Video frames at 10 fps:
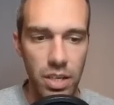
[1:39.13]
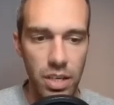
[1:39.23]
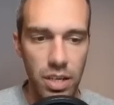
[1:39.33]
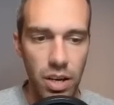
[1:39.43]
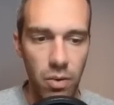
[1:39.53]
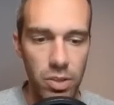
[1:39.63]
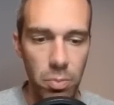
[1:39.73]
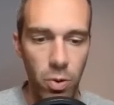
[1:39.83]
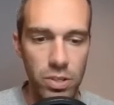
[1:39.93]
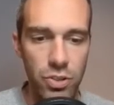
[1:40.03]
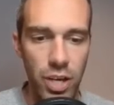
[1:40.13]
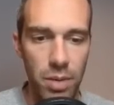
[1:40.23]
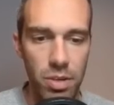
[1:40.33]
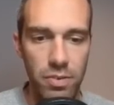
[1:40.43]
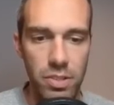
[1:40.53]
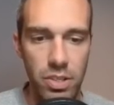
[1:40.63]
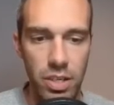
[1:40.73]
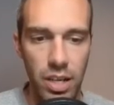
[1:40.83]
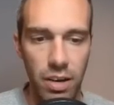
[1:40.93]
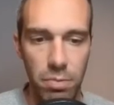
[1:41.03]
with the poison jabs, obviously you're
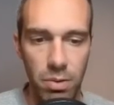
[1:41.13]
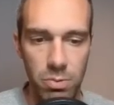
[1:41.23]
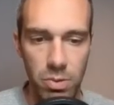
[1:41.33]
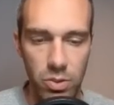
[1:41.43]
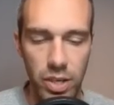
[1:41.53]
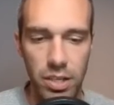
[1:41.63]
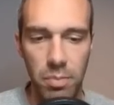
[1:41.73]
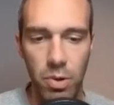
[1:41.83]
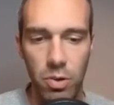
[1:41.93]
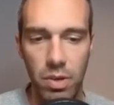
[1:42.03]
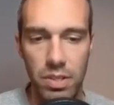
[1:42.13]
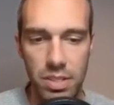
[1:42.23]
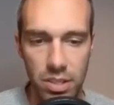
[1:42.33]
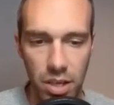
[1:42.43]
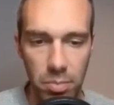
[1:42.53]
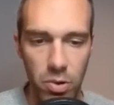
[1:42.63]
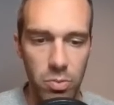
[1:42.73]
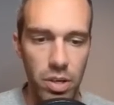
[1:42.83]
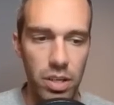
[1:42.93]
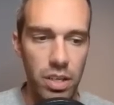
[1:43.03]
gonna have problems with the ground type Pokemon, steel type
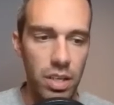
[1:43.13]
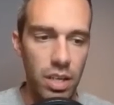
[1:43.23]
Pokemon,